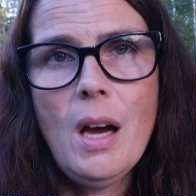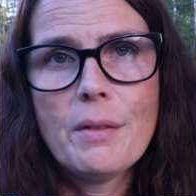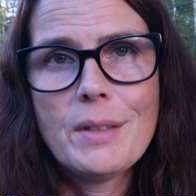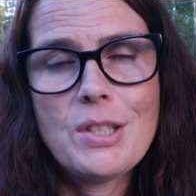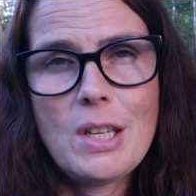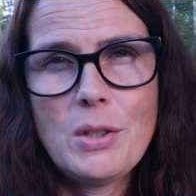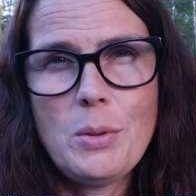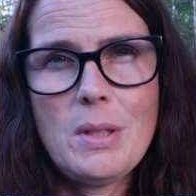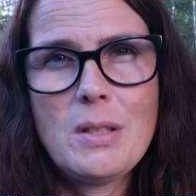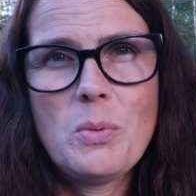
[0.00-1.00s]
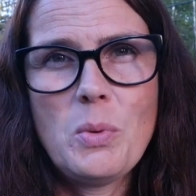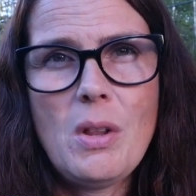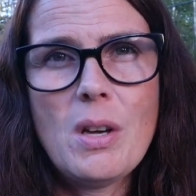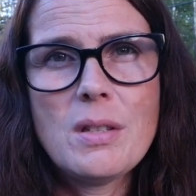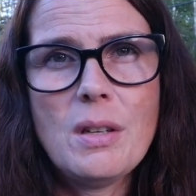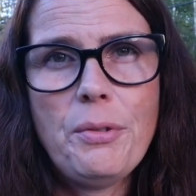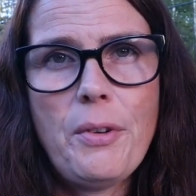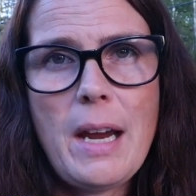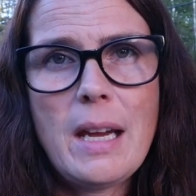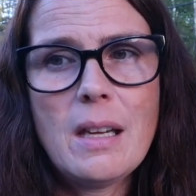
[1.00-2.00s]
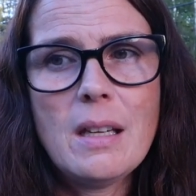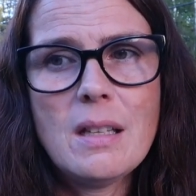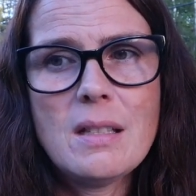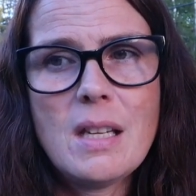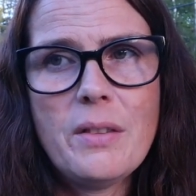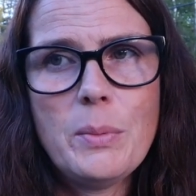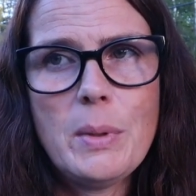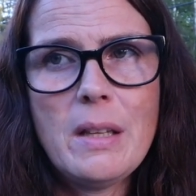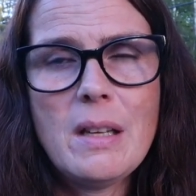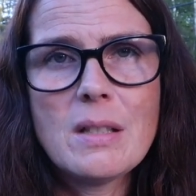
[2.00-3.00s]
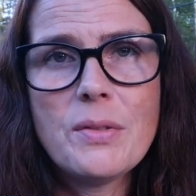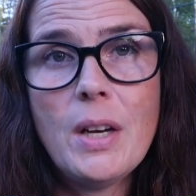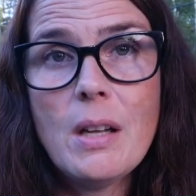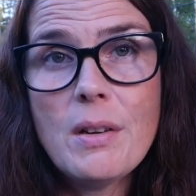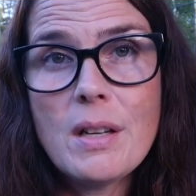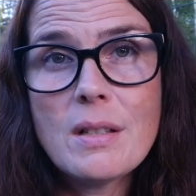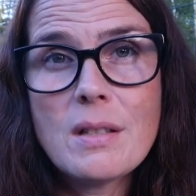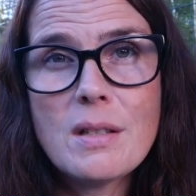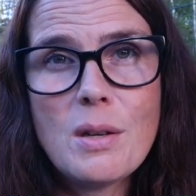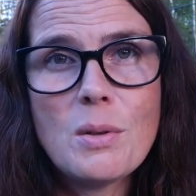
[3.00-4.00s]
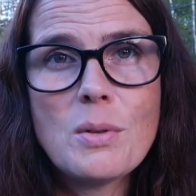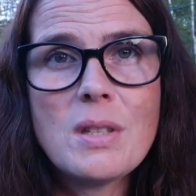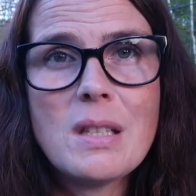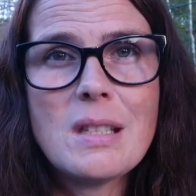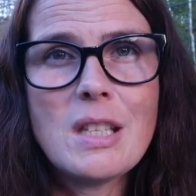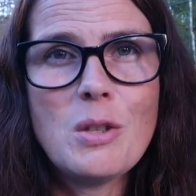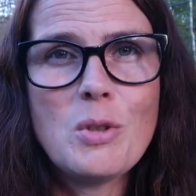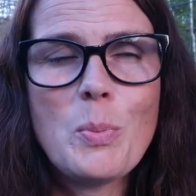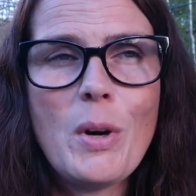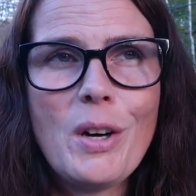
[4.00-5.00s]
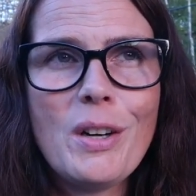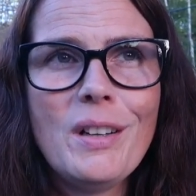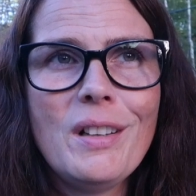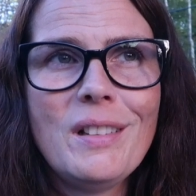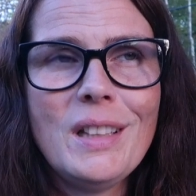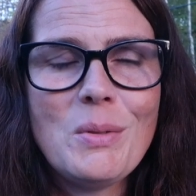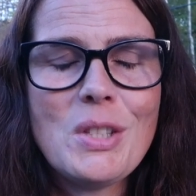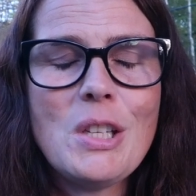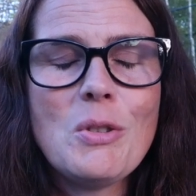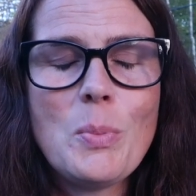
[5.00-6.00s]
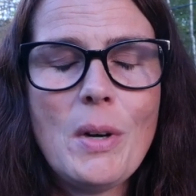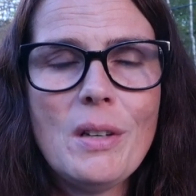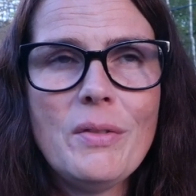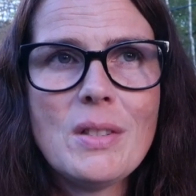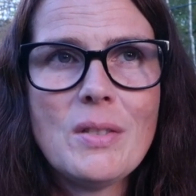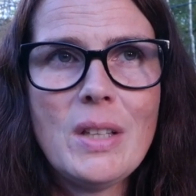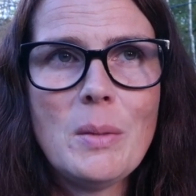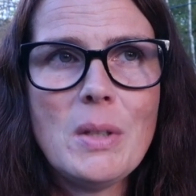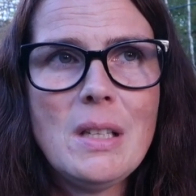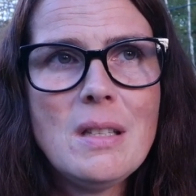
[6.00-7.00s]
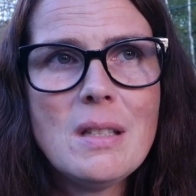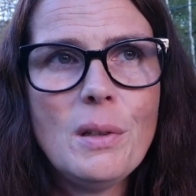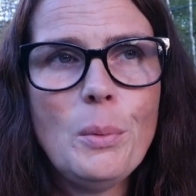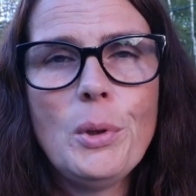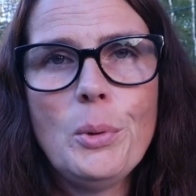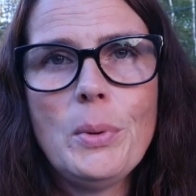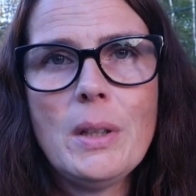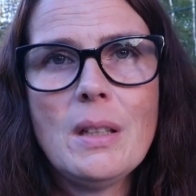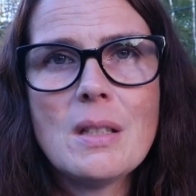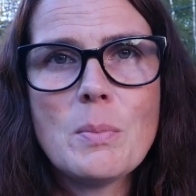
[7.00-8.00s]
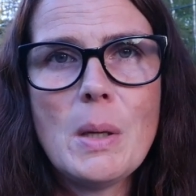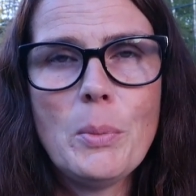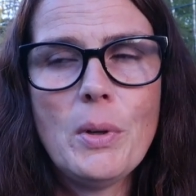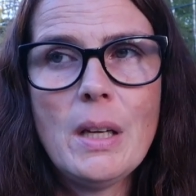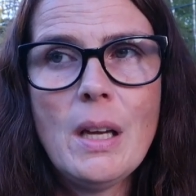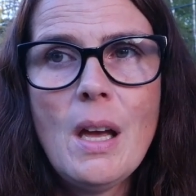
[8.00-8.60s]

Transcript: reach out to us when we lost our Frank, because everybody that's followed us knows he's a huge part. He was a huge part of this family, and he still will be, his memory.